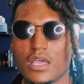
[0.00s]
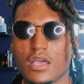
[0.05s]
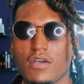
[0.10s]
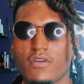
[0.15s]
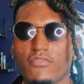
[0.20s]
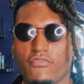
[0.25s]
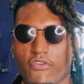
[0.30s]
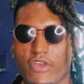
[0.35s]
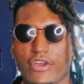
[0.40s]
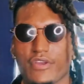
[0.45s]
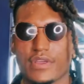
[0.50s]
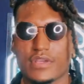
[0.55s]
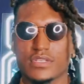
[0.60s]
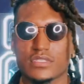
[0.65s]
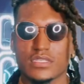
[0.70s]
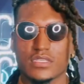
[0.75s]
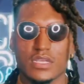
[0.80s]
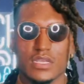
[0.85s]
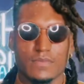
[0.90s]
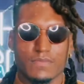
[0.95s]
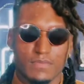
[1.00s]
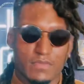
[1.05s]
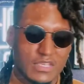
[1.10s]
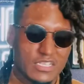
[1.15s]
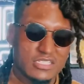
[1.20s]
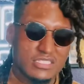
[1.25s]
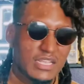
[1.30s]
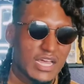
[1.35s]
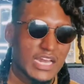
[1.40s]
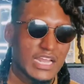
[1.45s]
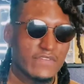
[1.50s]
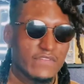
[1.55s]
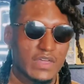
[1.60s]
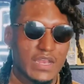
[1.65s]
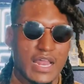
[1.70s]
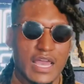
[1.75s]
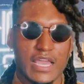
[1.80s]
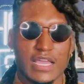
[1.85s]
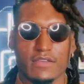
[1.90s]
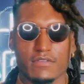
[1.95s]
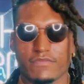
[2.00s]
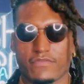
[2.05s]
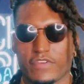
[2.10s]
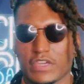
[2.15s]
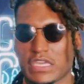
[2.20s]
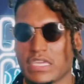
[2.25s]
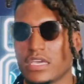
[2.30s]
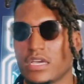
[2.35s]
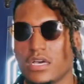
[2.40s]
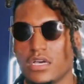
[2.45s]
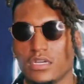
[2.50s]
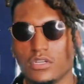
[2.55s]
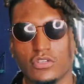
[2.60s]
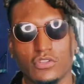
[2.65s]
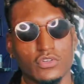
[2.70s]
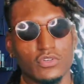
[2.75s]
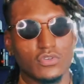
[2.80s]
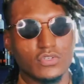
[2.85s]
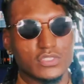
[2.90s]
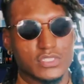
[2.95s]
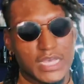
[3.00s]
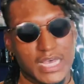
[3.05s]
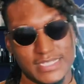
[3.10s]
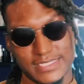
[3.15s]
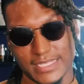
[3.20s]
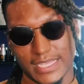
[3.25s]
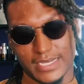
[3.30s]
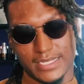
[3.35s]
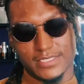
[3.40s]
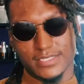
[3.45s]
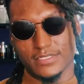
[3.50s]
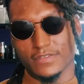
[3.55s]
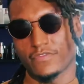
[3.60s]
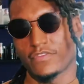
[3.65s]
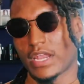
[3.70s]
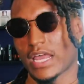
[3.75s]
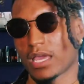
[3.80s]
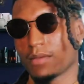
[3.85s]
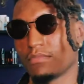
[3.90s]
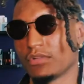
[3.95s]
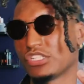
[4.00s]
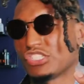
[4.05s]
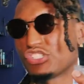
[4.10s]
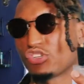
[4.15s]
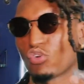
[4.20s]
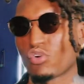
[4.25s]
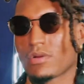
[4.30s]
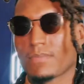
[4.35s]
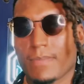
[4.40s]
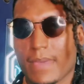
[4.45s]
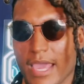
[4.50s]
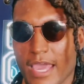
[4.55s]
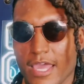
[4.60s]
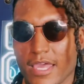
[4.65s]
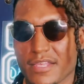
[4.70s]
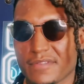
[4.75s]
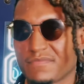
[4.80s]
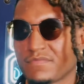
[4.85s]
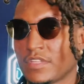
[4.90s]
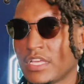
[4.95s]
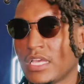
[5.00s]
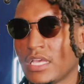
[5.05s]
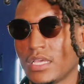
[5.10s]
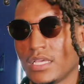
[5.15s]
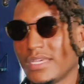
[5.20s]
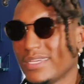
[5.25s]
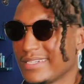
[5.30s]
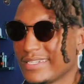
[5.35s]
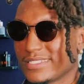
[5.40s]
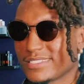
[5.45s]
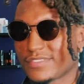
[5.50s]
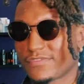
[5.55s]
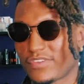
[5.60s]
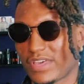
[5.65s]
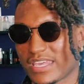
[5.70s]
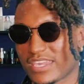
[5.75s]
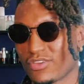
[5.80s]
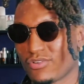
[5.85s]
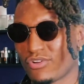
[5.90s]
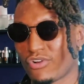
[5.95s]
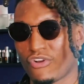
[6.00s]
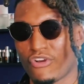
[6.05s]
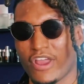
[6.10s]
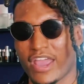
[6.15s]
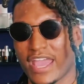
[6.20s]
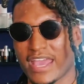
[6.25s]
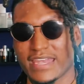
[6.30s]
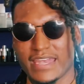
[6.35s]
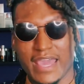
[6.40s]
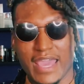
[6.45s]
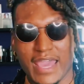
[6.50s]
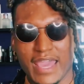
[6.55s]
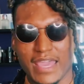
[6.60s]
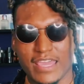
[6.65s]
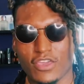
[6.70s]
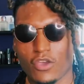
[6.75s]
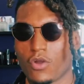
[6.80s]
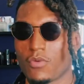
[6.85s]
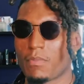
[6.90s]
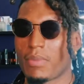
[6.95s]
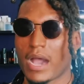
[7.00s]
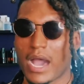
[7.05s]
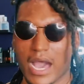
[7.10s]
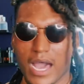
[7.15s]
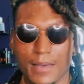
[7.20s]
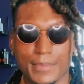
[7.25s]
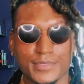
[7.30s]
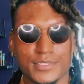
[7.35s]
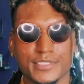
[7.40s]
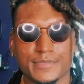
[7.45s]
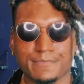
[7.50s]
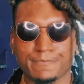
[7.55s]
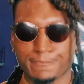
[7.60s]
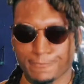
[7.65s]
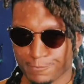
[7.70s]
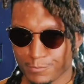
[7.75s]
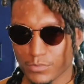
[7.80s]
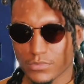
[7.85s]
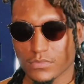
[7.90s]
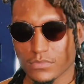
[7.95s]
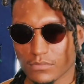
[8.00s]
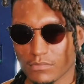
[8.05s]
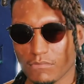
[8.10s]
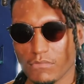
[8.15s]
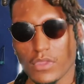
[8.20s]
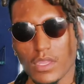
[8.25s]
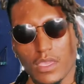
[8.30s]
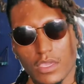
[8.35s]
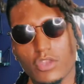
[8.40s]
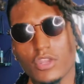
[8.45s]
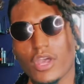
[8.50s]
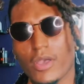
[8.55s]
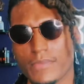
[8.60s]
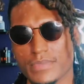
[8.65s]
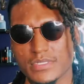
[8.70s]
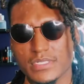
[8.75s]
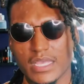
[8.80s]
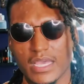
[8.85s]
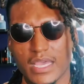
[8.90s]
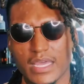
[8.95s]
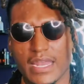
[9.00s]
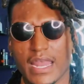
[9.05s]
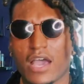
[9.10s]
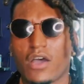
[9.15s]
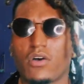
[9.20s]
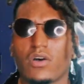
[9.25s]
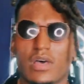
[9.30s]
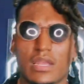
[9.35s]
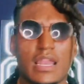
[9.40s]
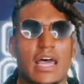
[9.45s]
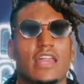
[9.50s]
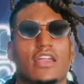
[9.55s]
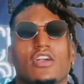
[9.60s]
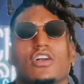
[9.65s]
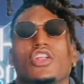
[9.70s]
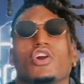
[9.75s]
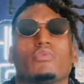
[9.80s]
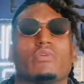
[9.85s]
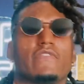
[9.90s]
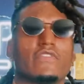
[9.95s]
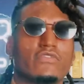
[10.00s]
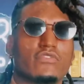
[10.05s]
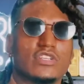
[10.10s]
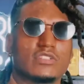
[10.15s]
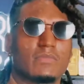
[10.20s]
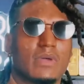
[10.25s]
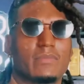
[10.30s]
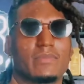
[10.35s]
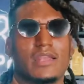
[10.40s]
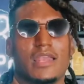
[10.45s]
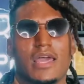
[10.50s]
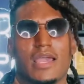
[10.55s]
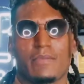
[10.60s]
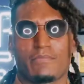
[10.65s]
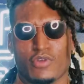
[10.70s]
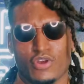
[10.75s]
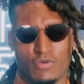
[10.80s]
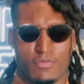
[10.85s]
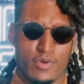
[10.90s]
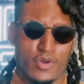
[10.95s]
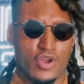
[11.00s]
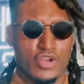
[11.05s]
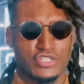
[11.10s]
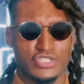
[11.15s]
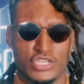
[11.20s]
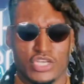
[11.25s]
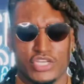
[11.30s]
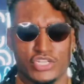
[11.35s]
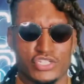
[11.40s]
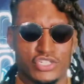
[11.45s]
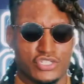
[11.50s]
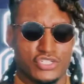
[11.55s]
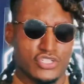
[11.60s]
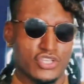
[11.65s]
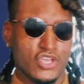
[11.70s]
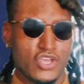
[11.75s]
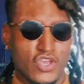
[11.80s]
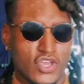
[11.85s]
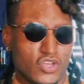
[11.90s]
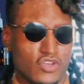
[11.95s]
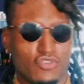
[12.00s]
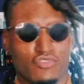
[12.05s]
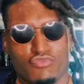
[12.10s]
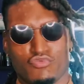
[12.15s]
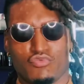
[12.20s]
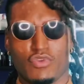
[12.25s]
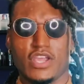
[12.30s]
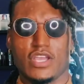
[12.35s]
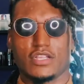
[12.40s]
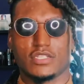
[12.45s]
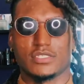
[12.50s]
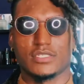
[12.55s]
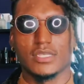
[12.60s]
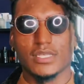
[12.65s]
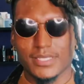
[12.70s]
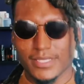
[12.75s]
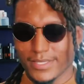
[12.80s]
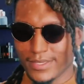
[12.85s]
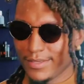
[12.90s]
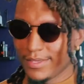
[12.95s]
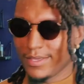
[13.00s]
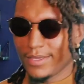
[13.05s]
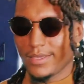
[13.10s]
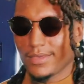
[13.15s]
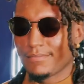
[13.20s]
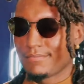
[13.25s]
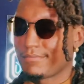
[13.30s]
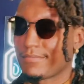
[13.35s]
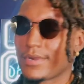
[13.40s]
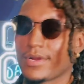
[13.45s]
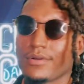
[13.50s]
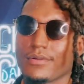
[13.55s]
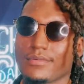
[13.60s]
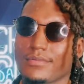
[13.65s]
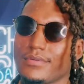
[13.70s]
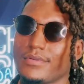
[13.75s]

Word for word: fragrance. It's not even like for young dudes. I say this is for like a mature man. This is for like your granddad, your pops, you know what I'm saying? Now, a lot of clone reviewers might be like, Burberry Touch is great. Bro,